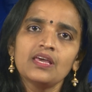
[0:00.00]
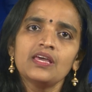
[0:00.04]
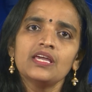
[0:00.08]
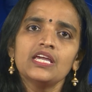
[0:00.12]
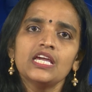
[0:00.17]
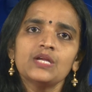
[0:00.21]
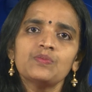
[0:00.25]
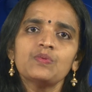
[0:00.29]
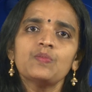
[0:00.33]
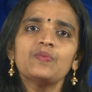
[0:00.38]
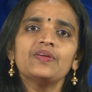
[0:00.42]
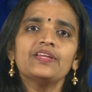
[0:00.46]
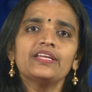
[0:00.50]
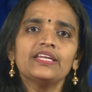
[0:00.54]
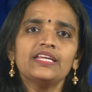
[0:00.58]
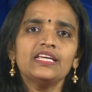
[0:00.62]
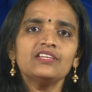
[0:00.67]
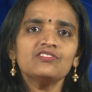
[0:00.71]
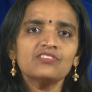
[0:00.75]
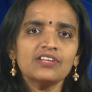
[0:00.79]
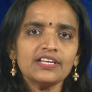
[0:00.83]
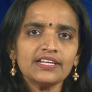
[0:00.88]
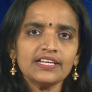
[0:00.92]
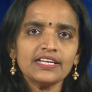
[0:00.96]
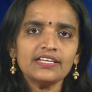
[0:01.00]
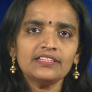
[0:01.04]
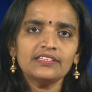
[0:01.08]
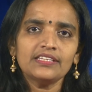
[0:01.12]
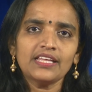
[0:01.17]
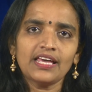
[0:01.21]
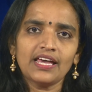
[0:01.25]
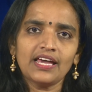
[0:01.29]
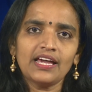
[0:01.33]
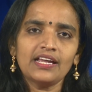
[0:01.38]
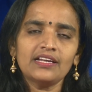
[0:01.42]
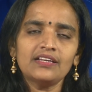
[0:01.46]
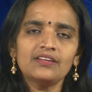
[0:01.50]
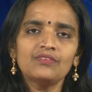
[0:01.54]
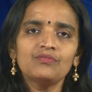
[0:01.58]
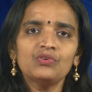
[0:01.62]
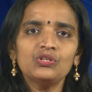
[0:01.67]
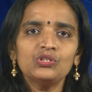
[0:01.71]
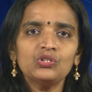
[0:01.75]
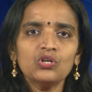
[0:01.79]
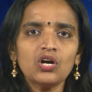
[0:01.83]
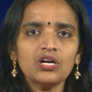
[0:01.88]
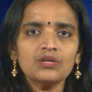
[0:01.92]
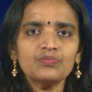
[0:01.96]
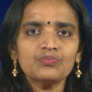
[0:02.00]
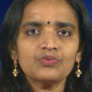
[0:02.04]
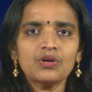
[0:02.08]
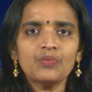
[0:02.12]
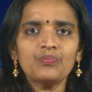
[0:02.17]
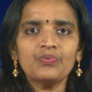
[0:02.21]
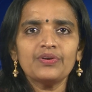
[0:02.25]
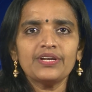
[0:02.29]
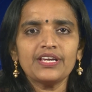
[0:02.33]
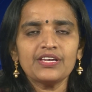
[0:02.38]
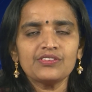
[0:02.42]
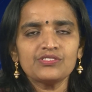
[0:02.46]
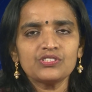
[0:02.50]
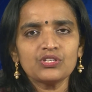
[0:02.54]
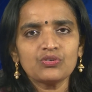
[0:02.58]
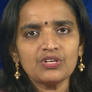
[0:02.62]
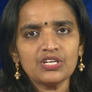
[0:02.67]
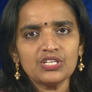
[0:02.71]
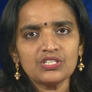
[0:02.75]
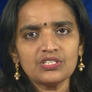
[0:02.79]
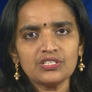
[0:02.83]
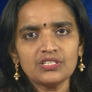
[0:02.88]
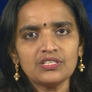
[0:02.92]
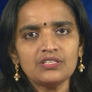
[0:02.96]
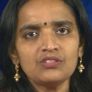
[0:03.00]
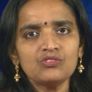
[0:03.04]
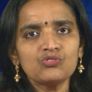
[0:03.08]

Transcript: It may be reiterated that without proper execution,